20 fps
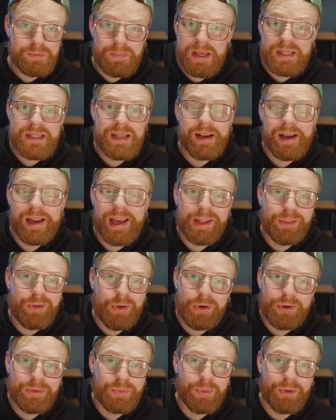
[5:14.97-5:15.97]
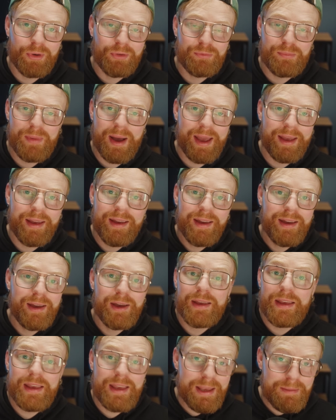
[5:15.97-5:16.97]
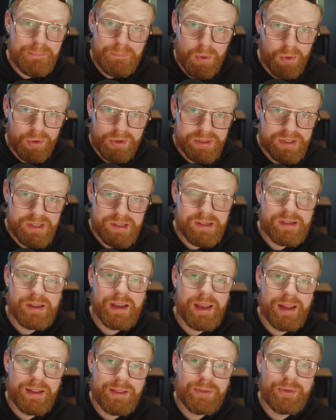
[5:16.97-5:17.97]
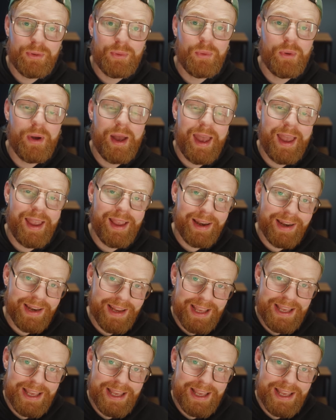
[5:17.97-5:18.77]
Basically, I turned one of my ebooks into a